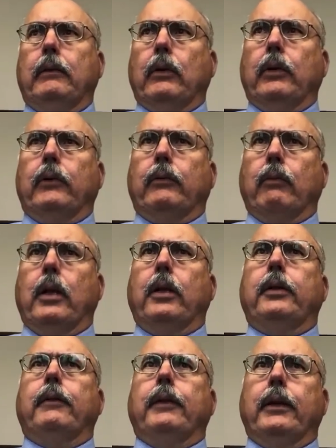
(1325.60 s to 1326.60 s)
So yeah. It's
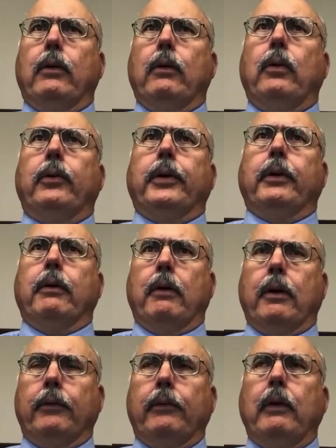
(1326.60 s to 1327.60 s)
relatively low holding
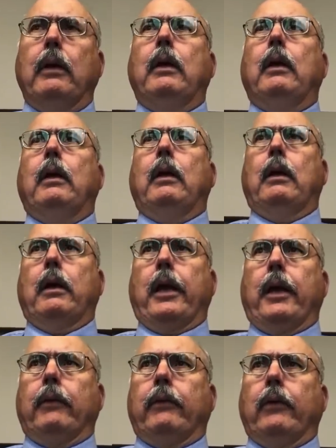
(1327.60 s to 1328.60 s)
cost.
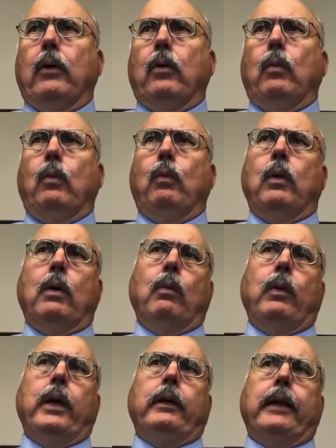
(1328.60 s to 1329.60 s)
And so what
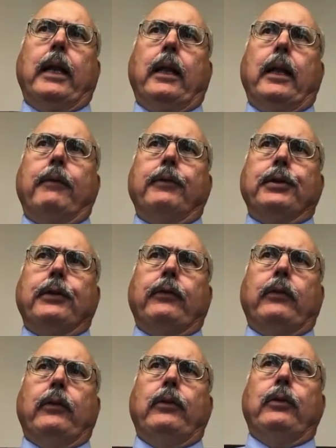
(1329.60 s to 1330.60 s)
we, that leverages us
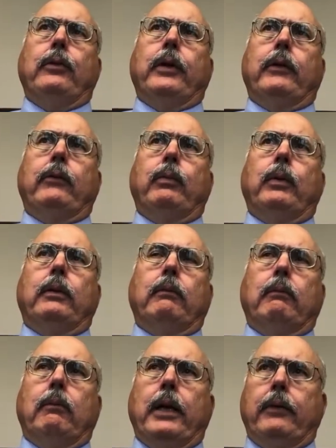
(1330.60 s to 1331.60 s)
to do, that's what,
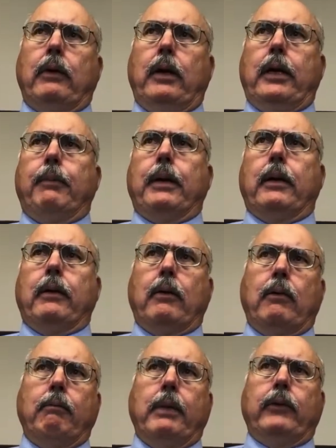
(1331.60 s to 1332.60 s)
when I talk about
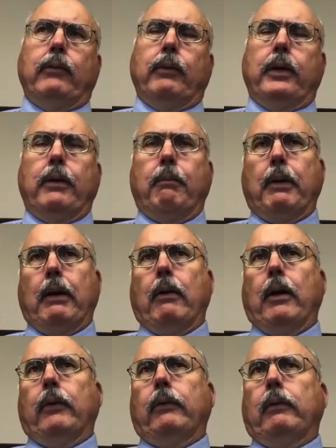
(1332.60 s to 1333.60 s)
our mix, when we compare
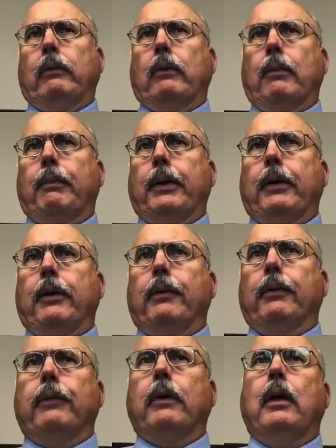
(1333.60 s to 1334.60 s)
us to our peers,